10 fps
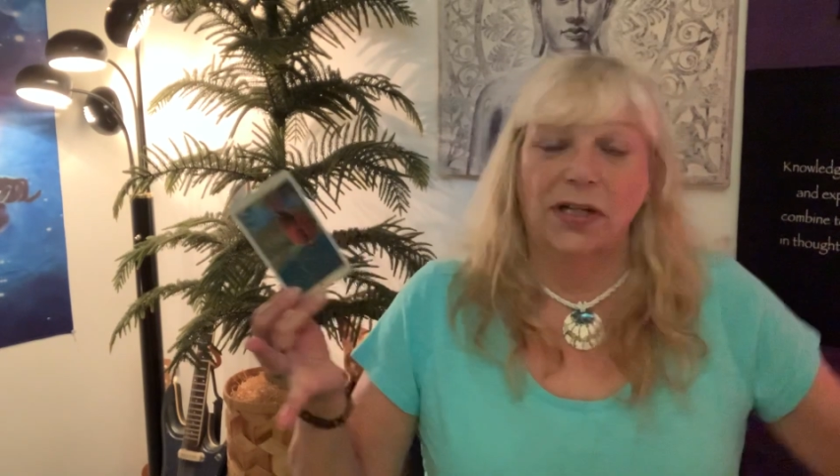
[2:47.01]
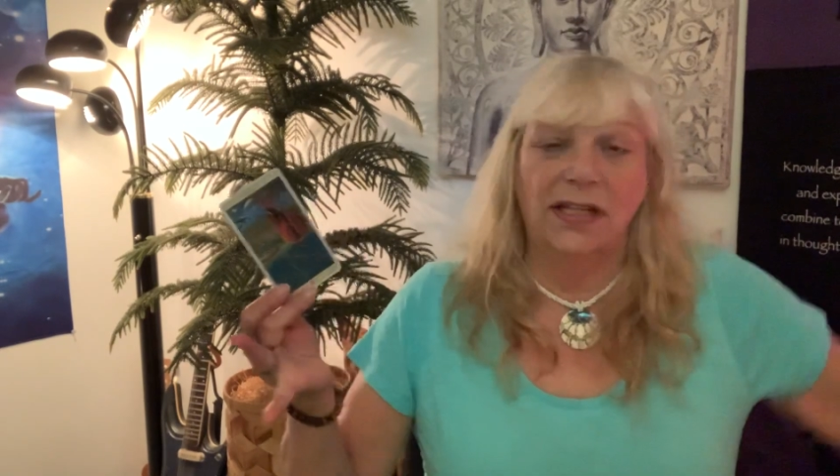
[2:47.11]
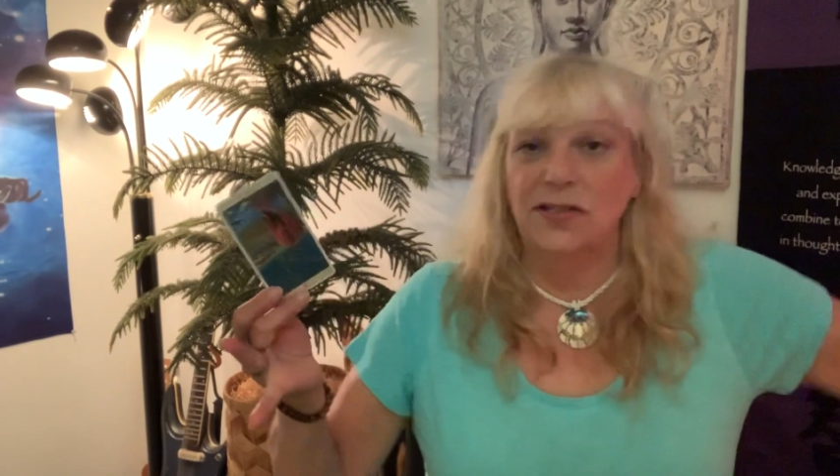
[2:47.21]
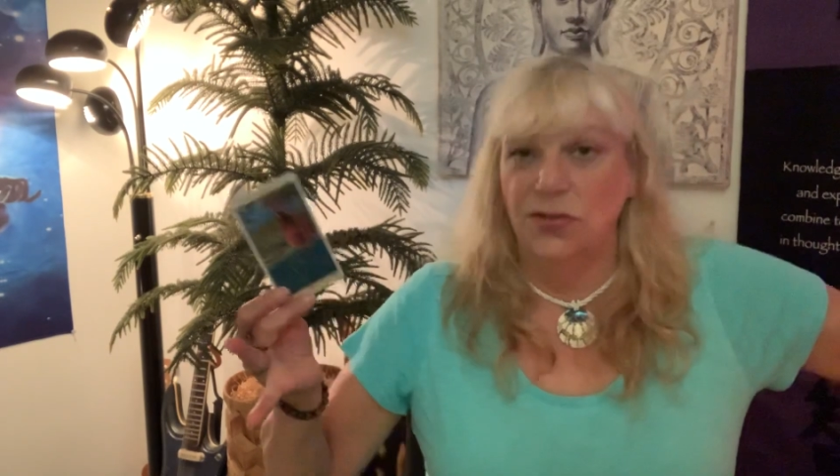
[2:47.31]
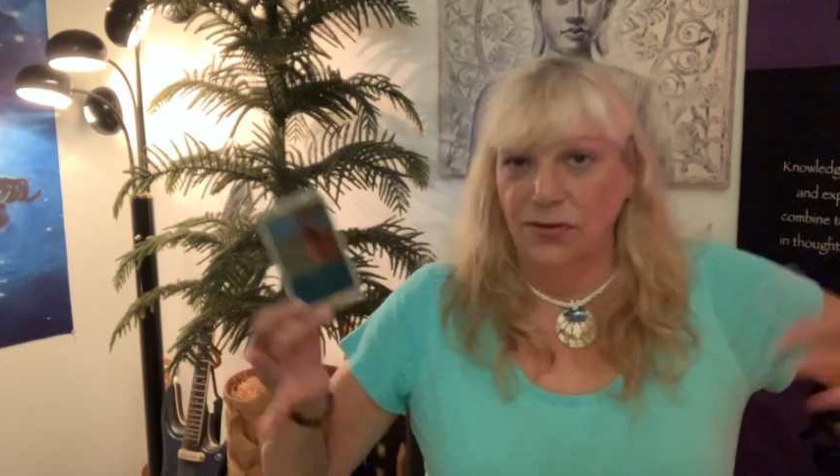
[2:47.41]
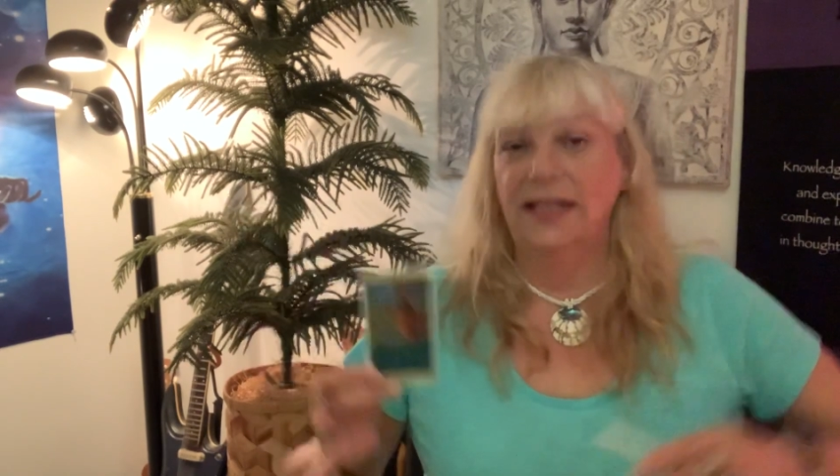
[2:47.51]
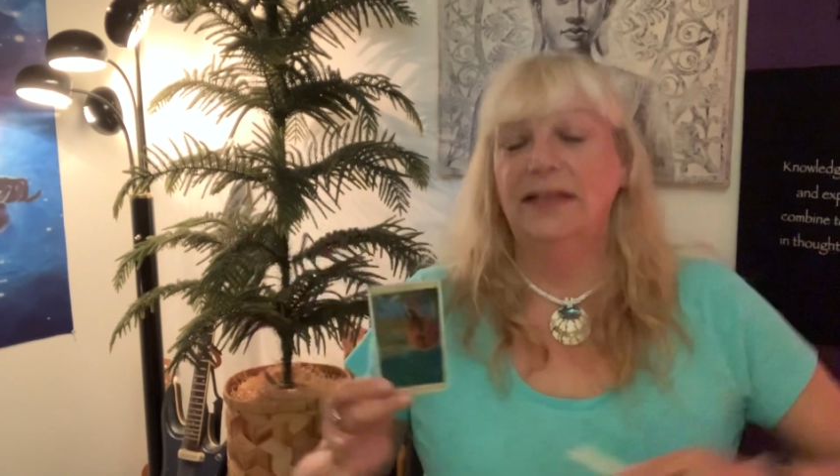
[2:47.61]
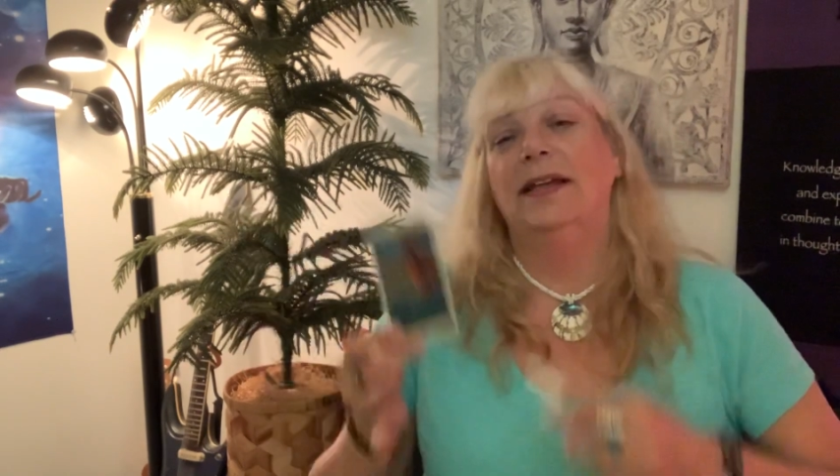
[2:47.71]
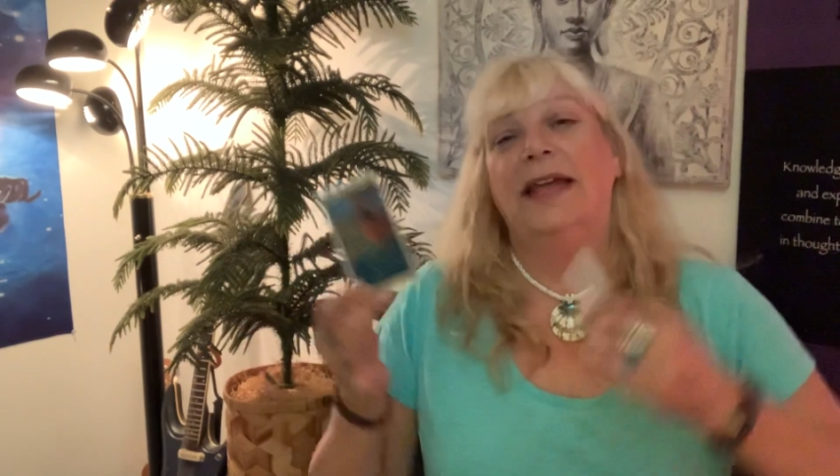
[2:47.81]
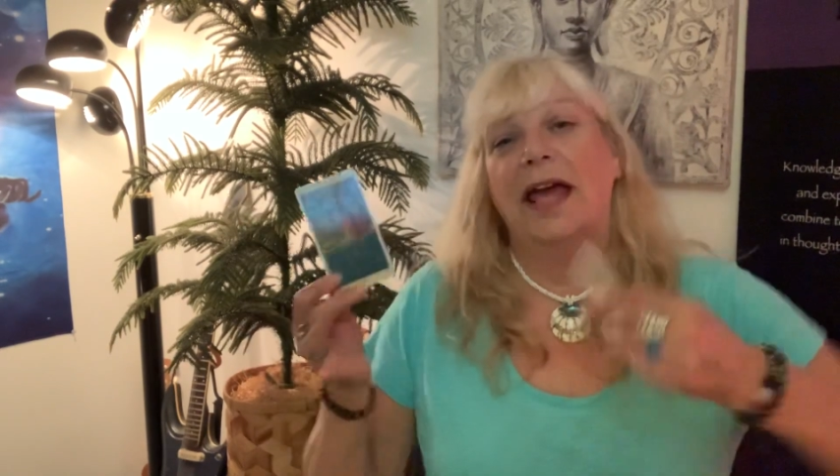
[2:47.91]
it is you
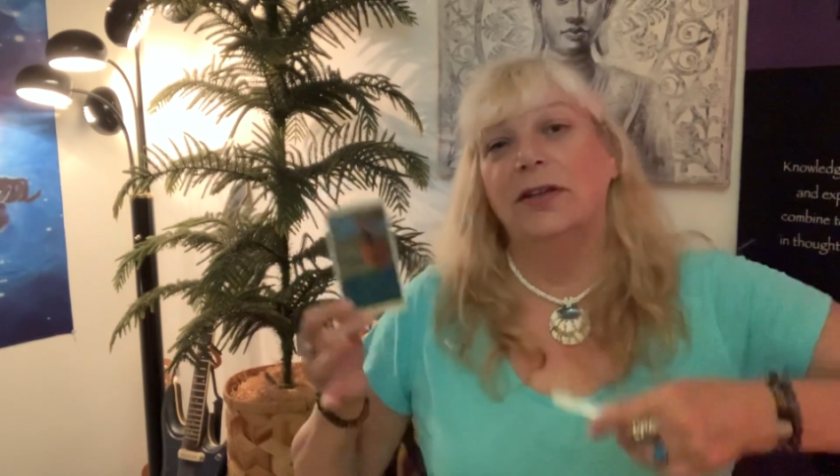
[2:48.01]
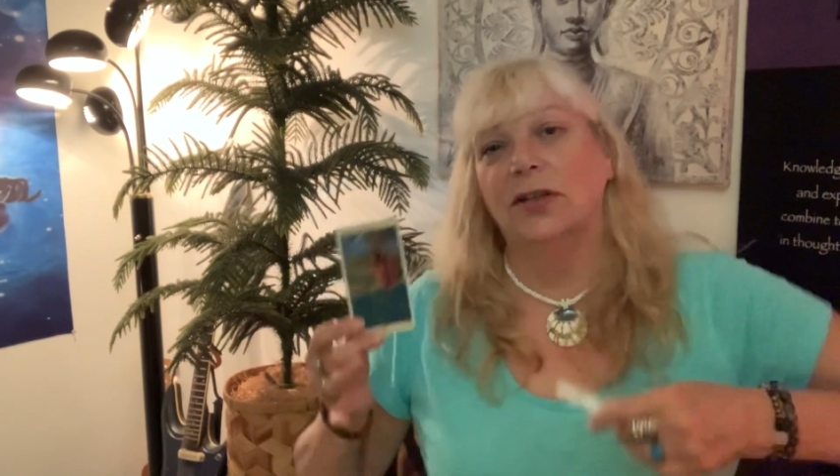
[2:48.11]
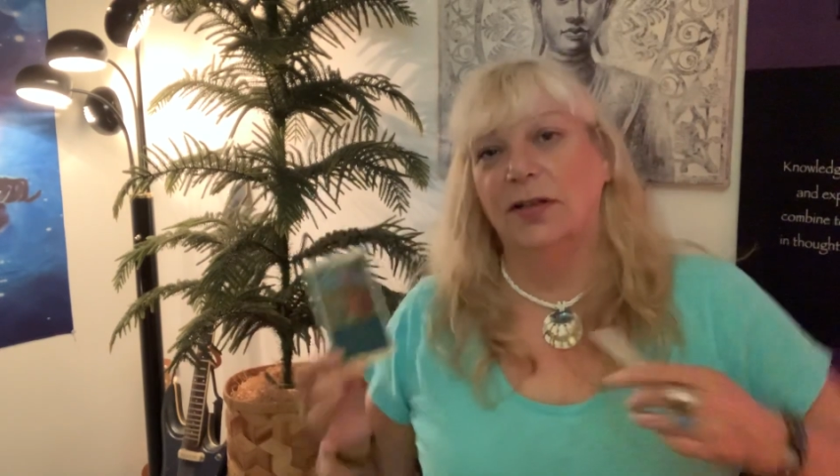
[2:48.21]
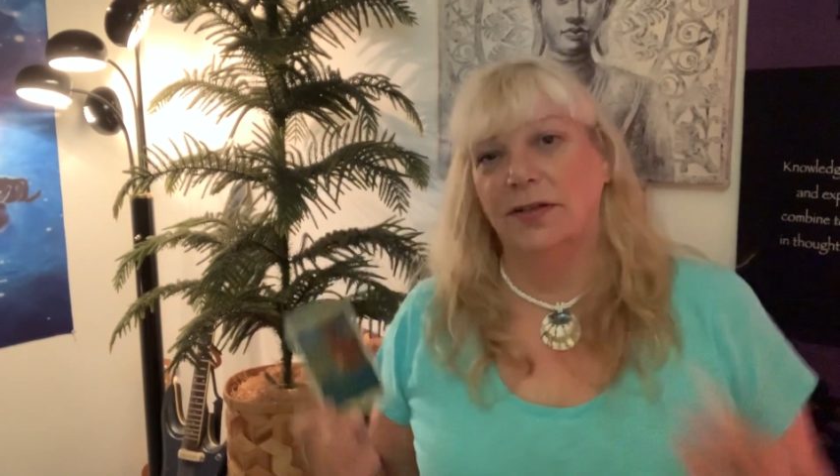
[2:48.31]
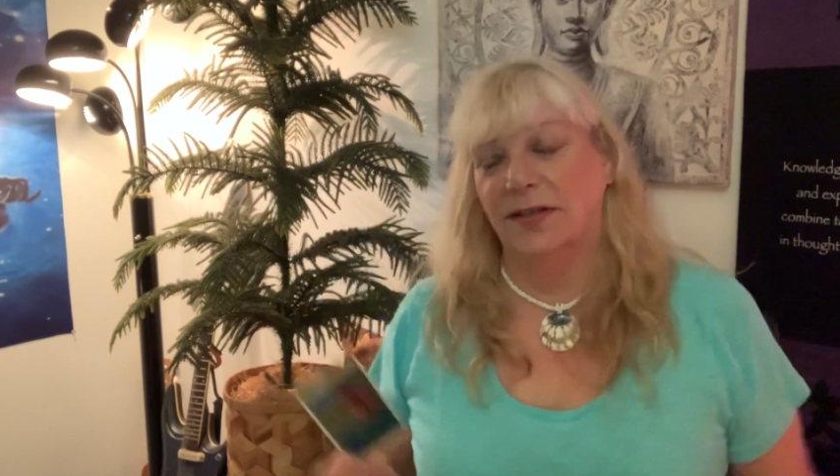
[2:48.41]
did together.